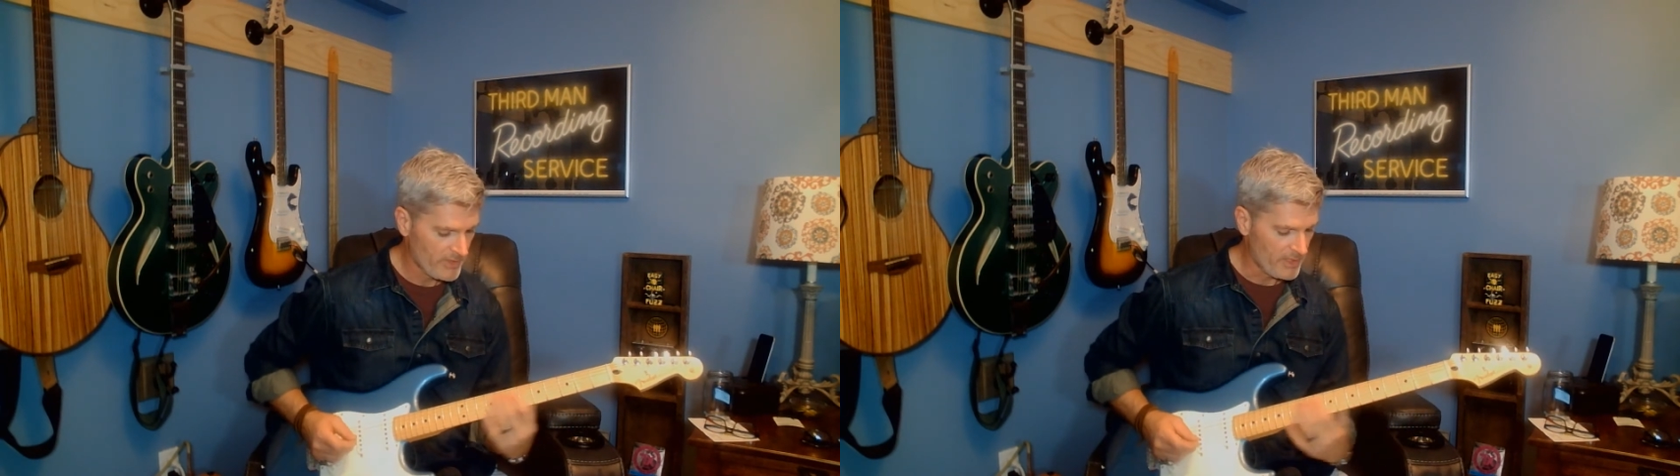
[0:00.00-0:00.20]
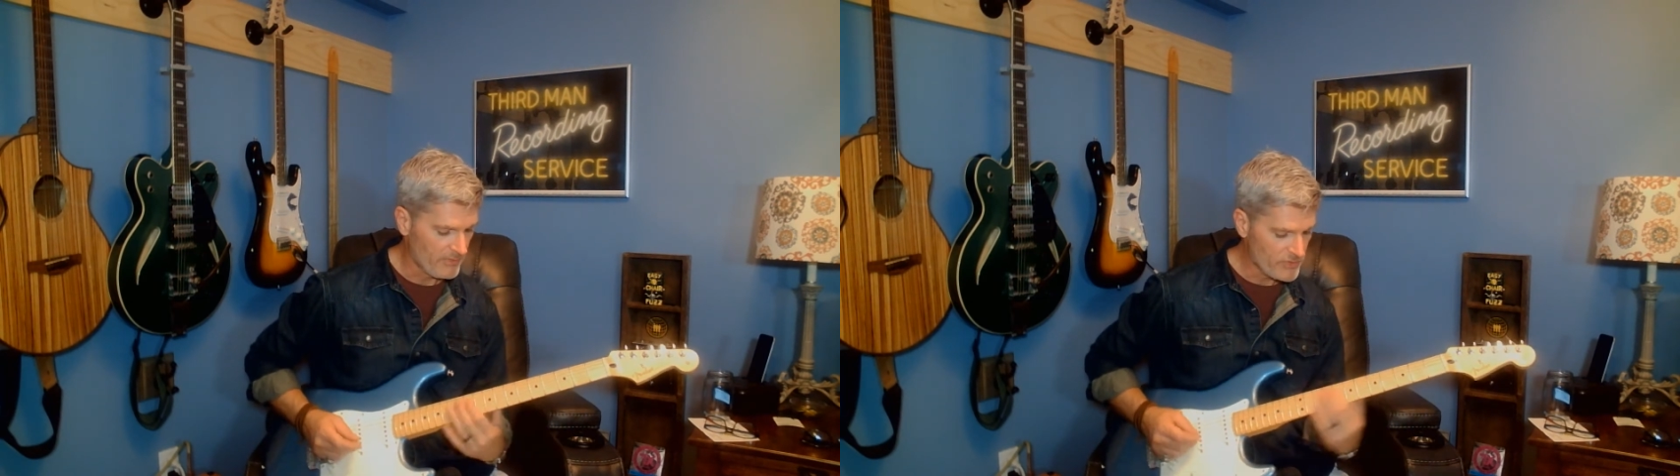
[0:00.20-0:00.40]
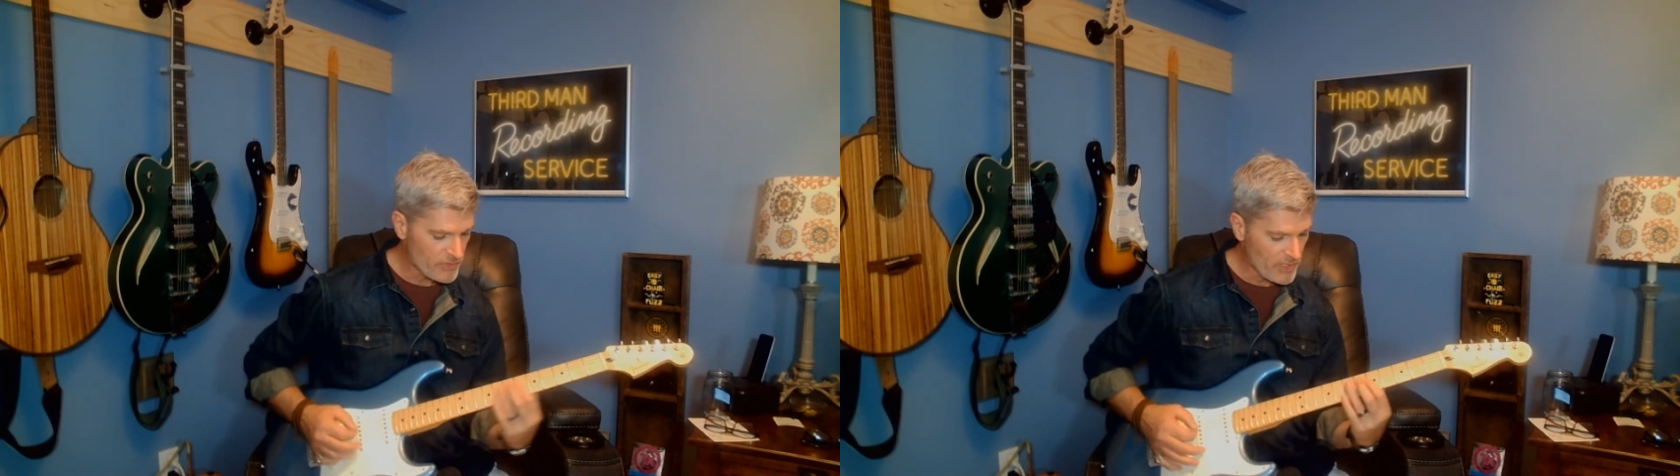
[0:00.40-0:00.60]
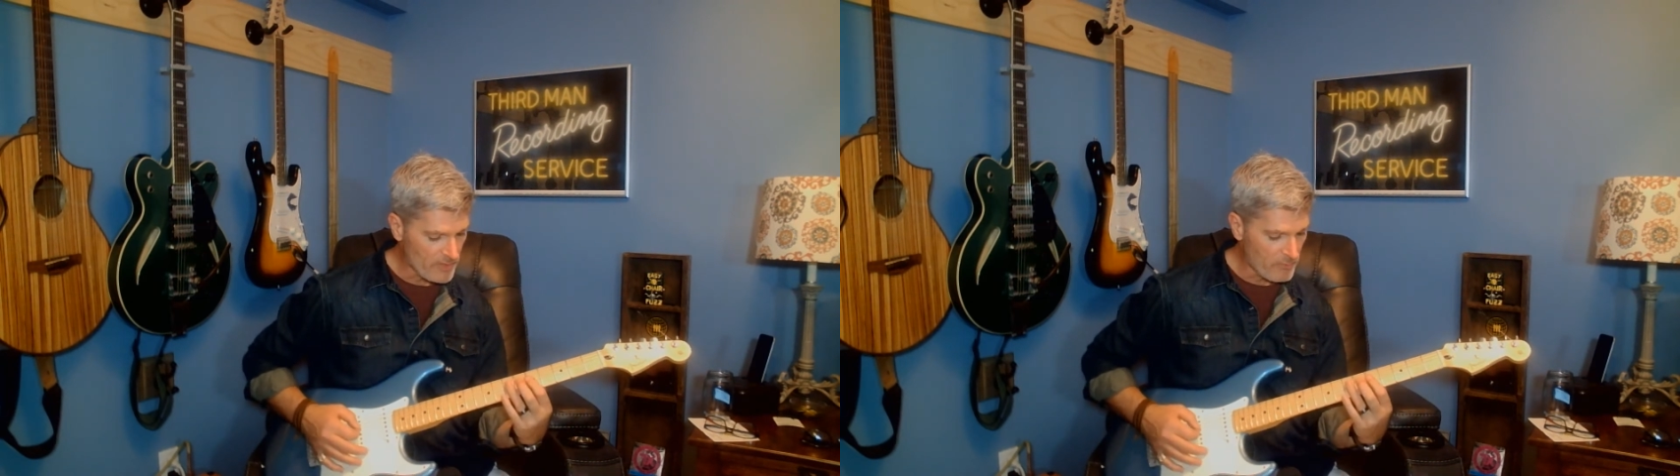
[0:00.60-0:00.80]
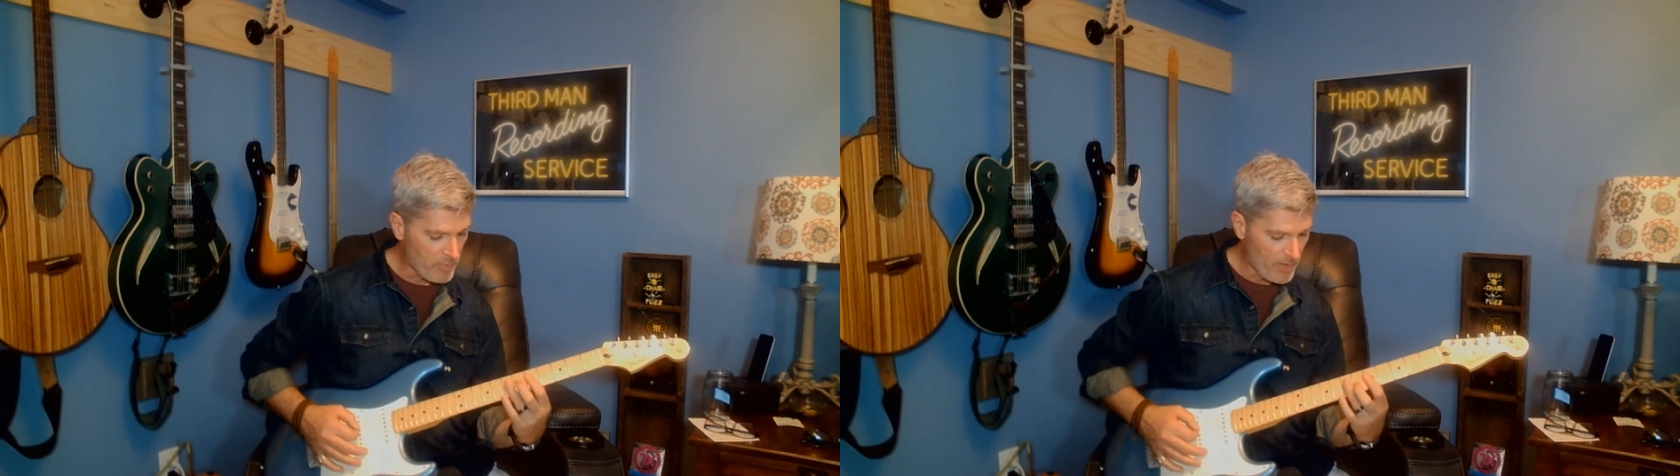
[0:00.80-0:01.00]
And then you're going
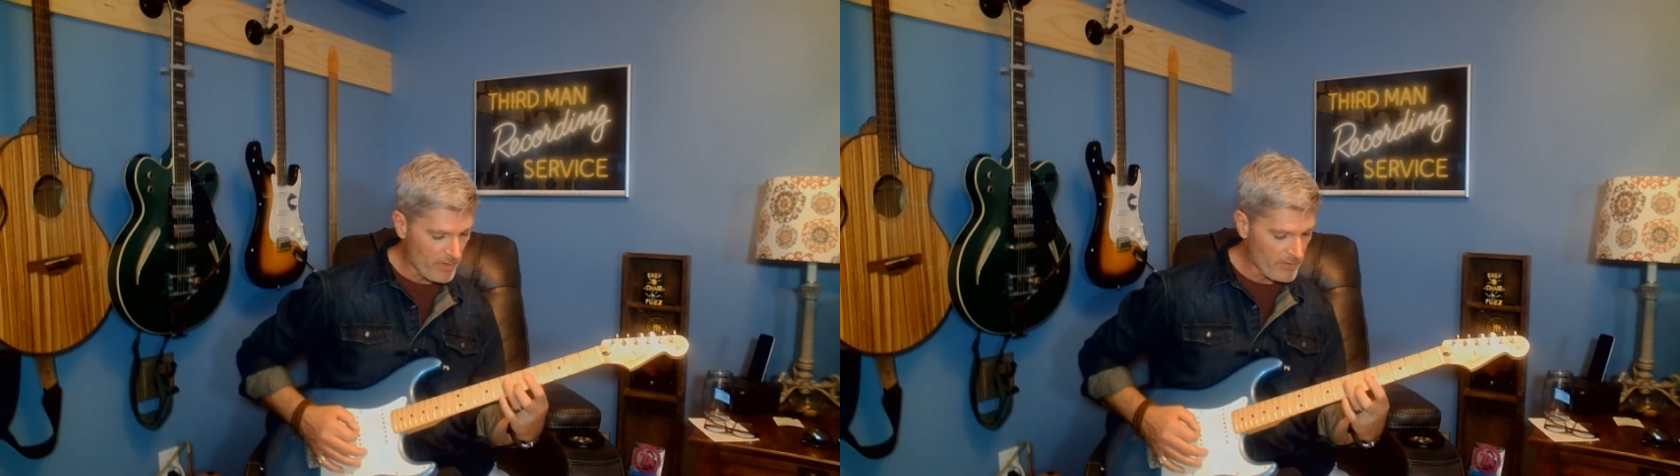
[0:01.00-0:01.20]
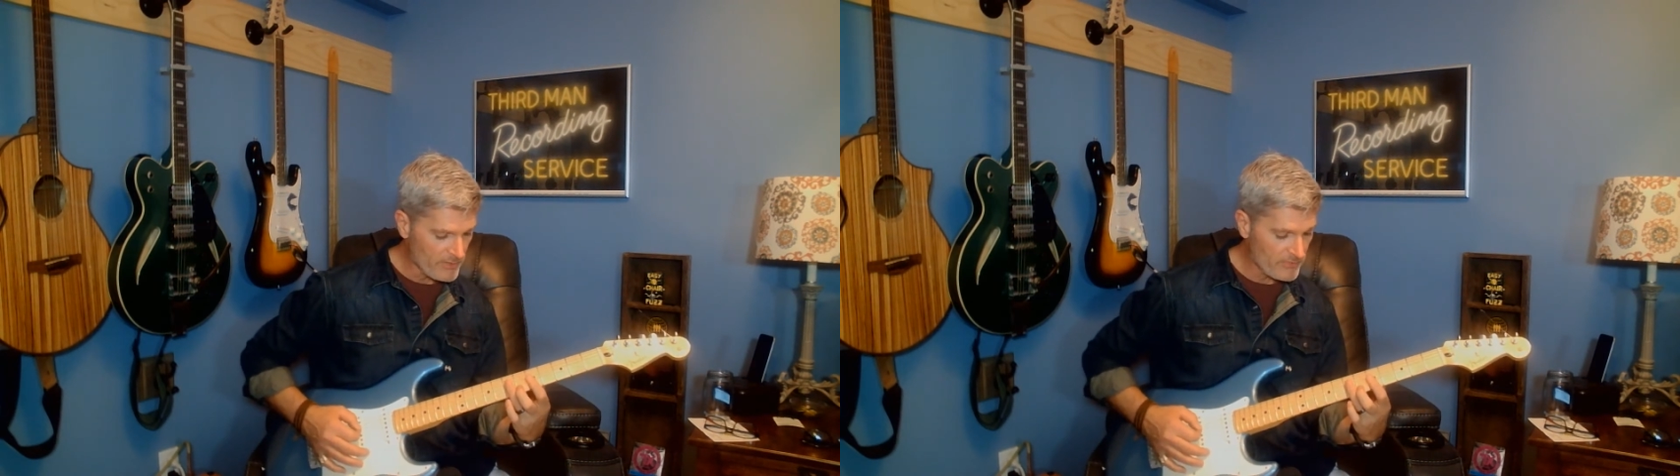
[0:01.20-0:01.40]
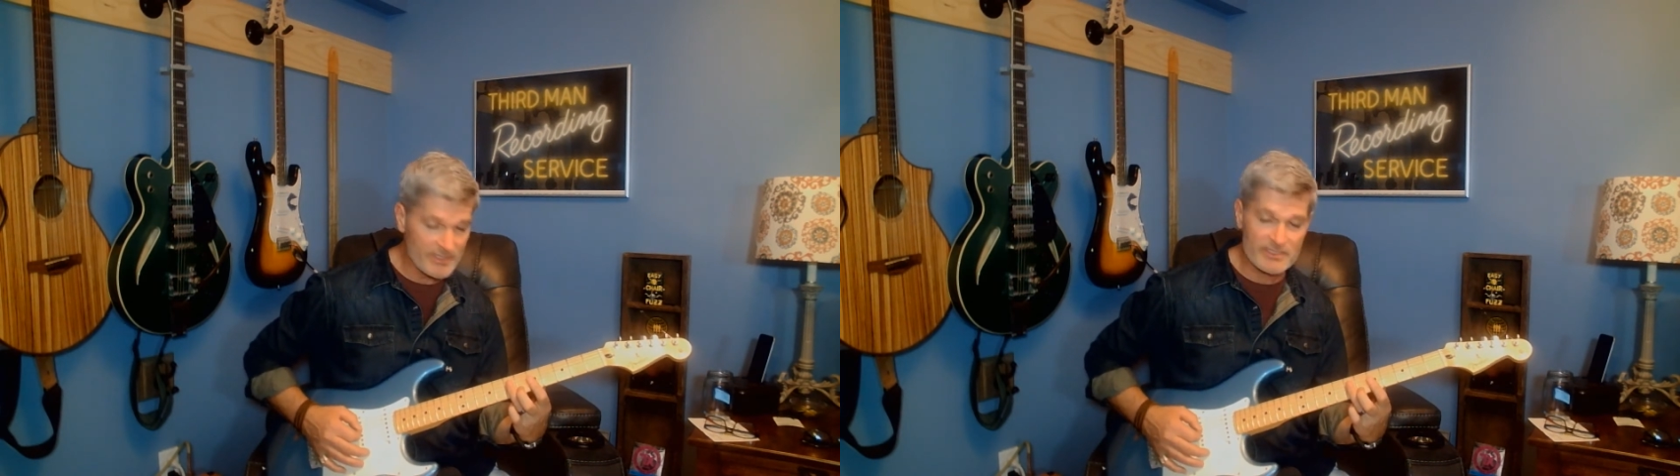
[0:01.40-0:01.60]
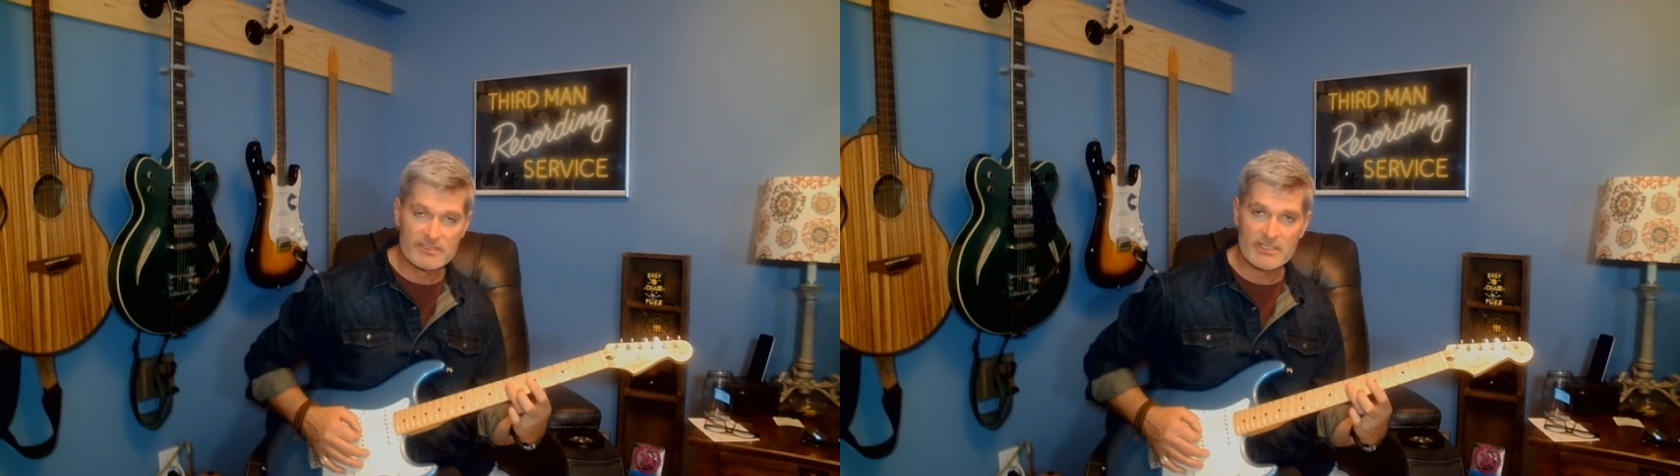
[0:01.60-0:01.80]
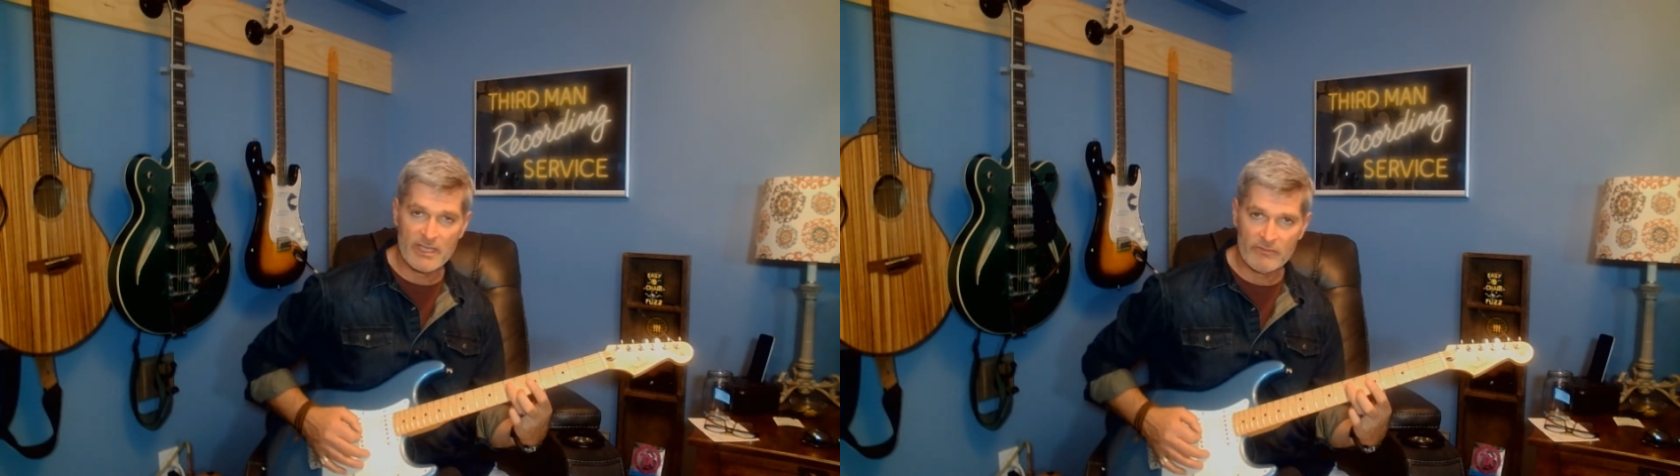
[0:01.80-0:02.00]
to bar the
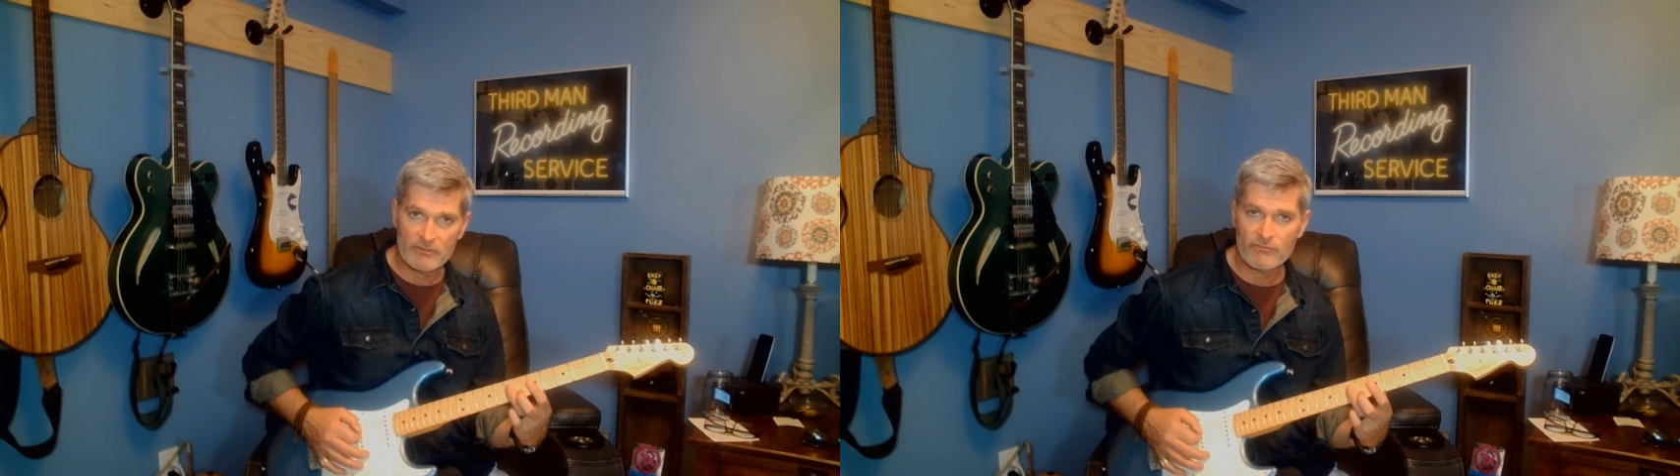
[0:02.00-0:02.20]
7th